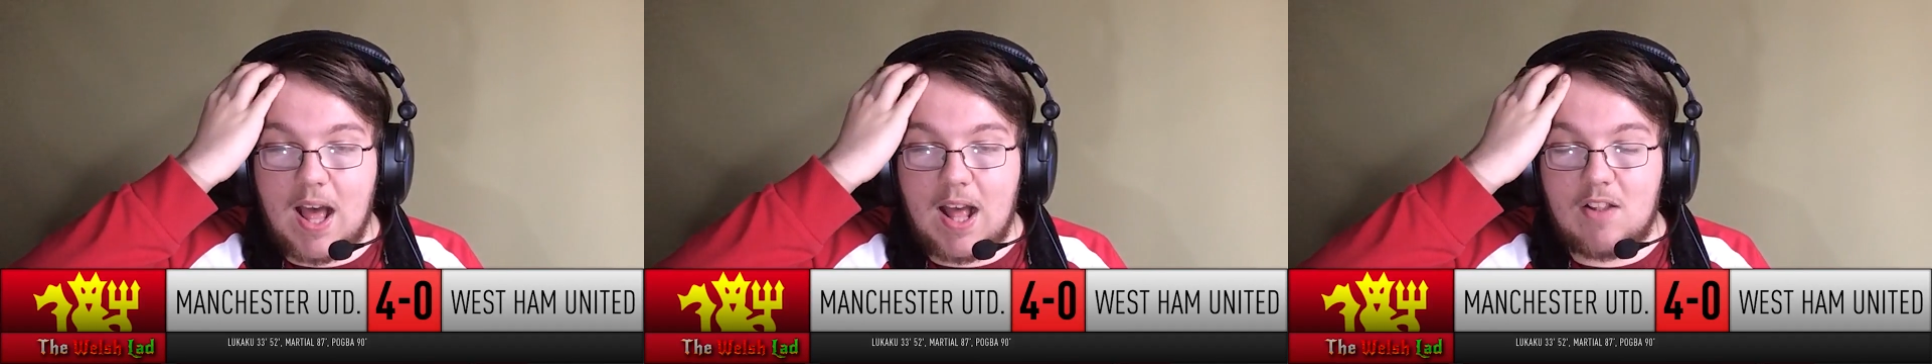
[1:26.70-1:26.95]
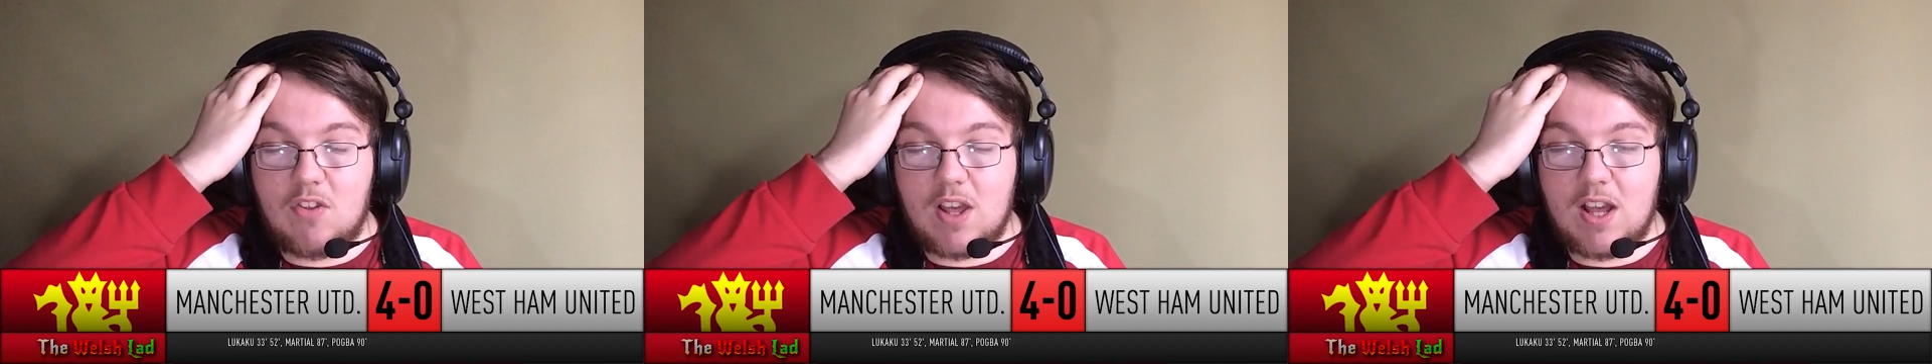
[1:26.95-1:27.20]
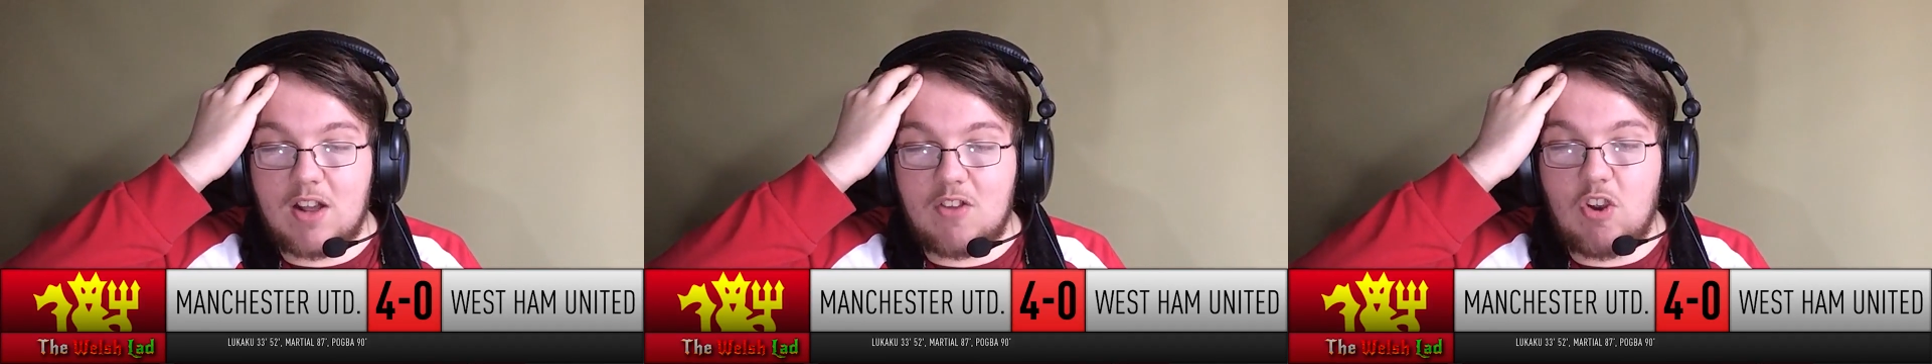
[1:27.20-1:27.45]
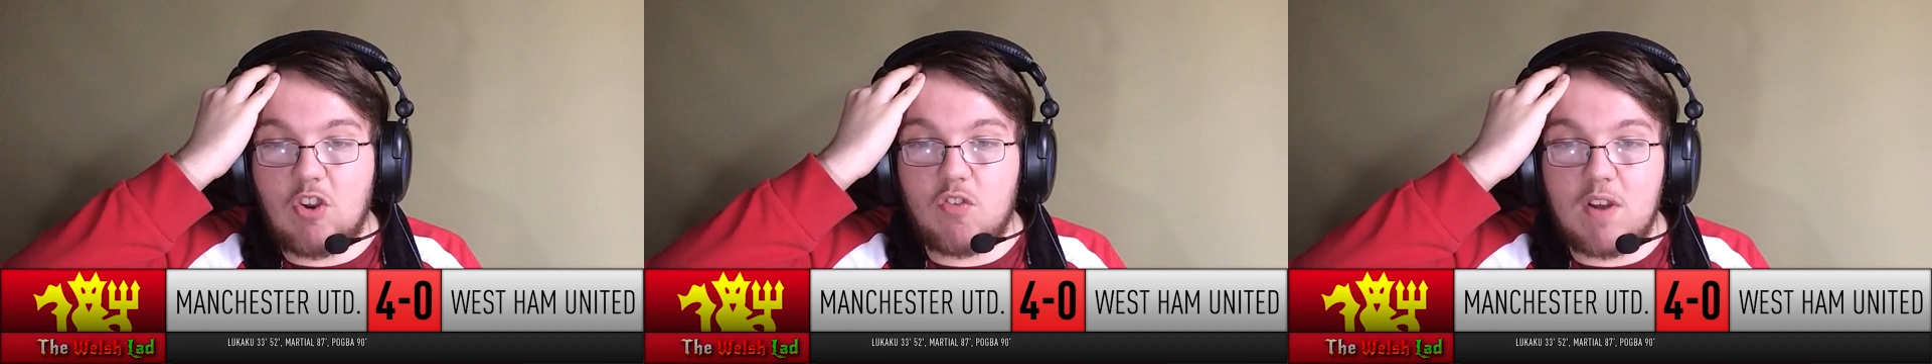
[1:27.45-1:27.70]
And uh,
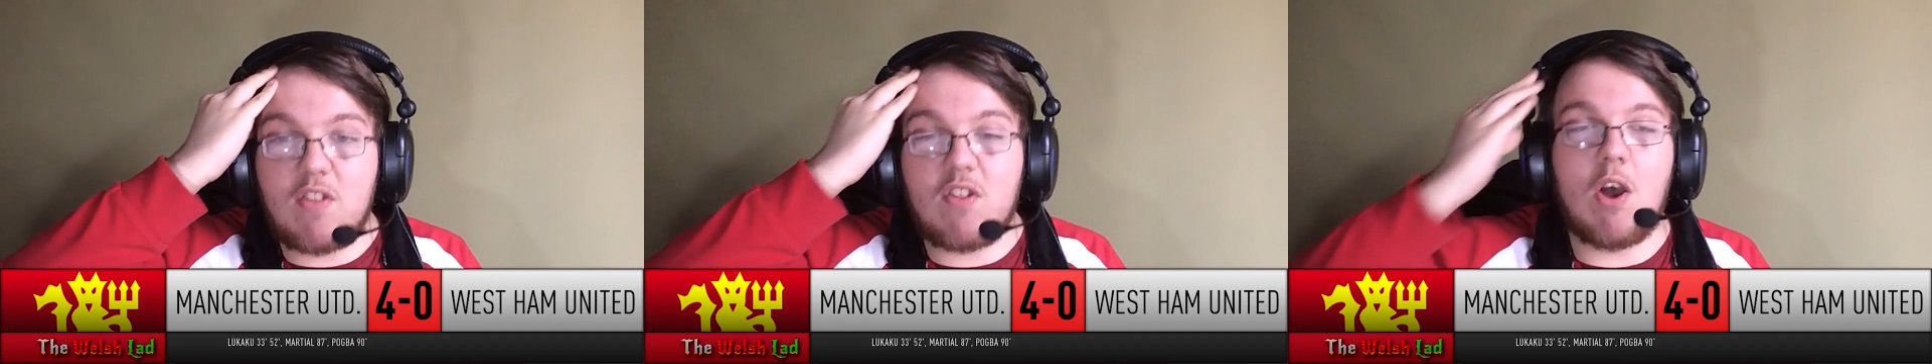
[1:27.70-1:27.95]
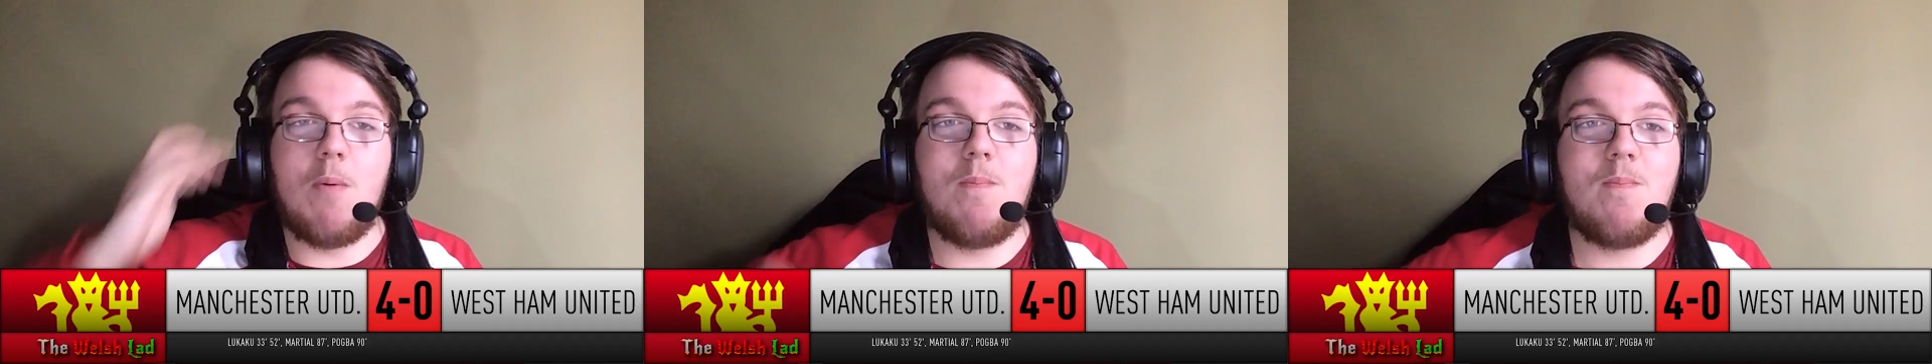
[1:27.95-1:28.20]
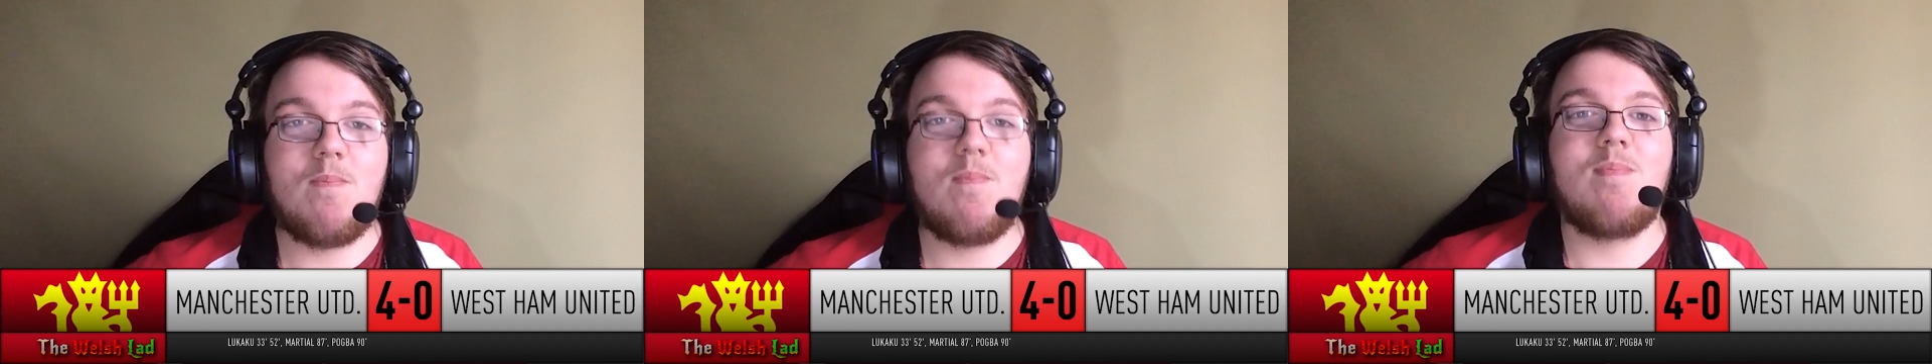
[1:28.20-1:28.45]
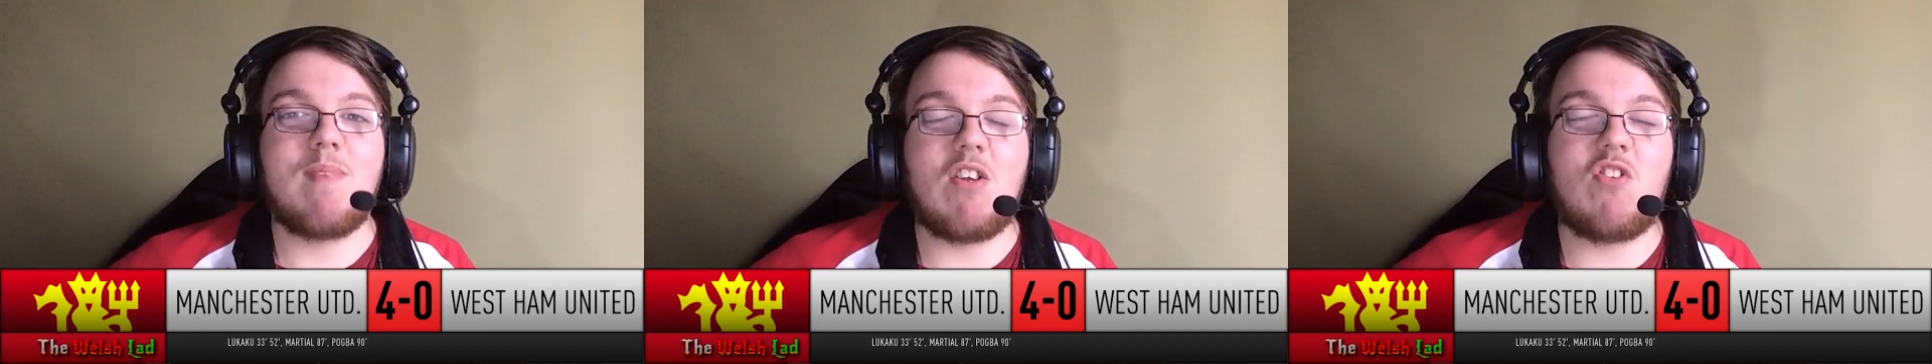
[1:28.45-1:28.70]
Chicharito,
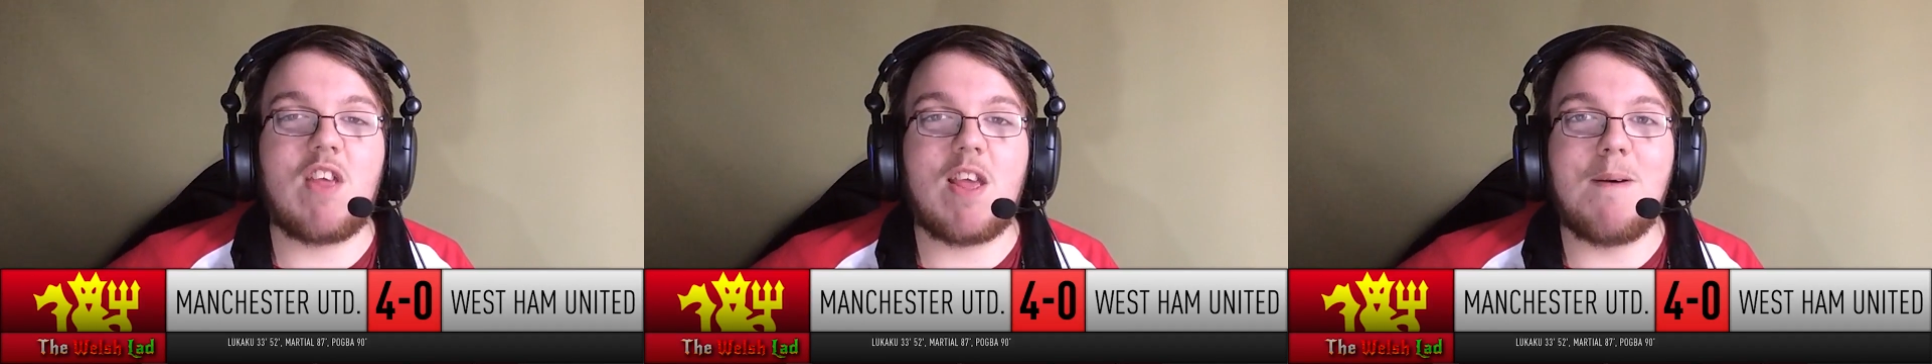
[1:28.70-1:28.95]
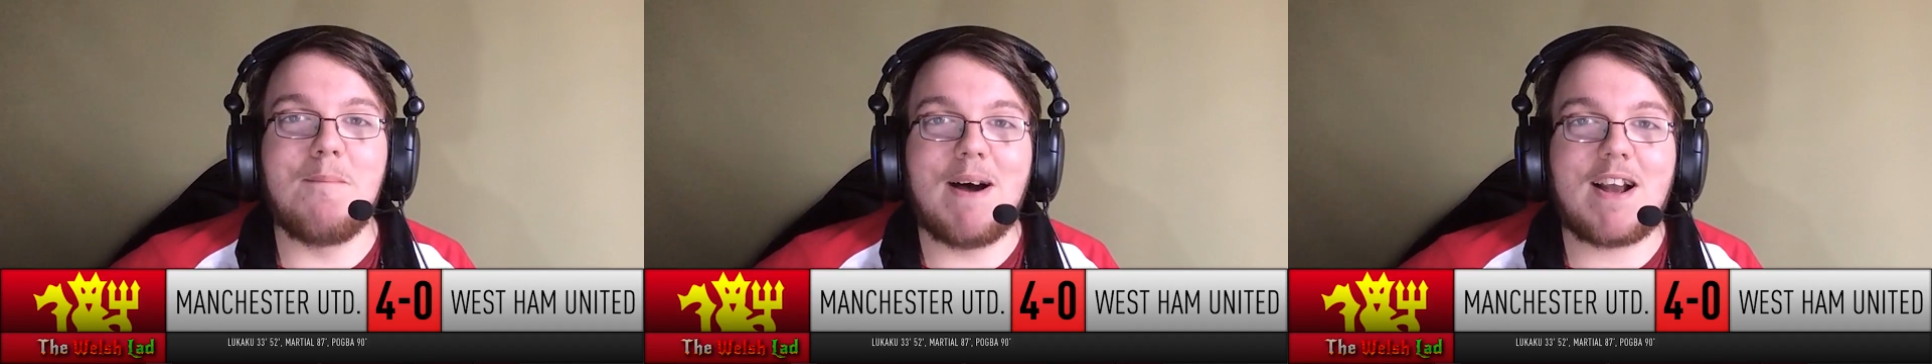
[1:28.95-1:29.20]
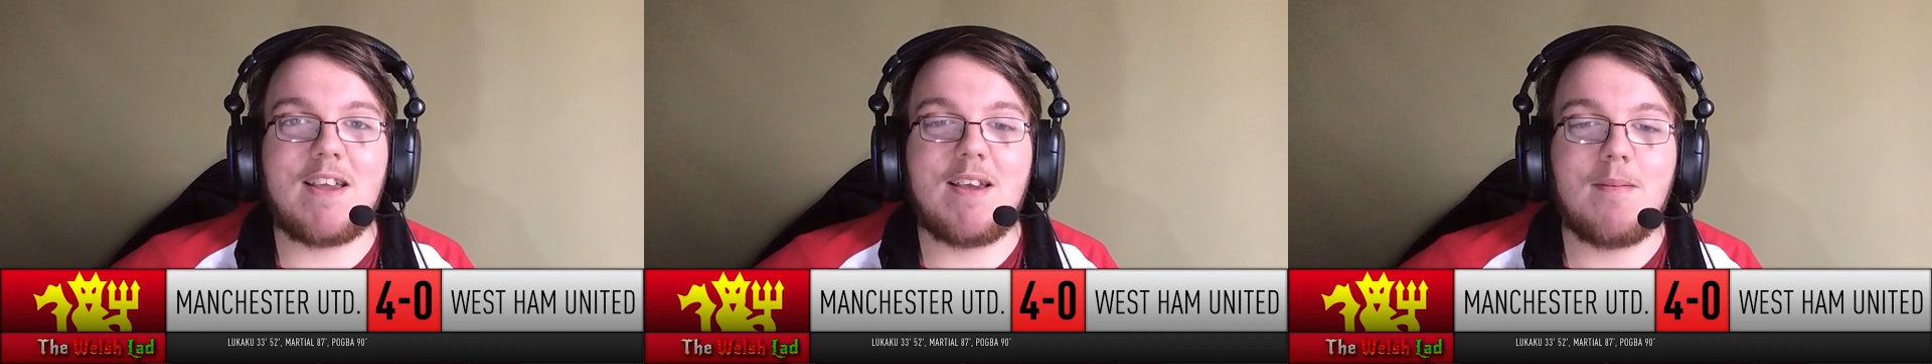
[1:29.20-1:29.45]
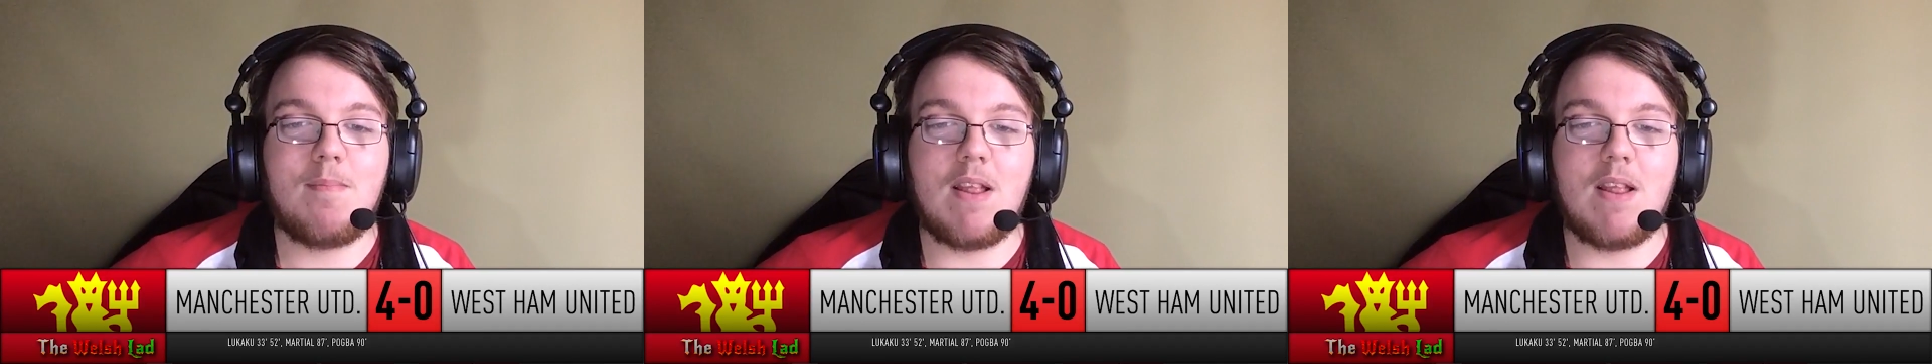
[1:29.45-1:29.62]
nice to see him back.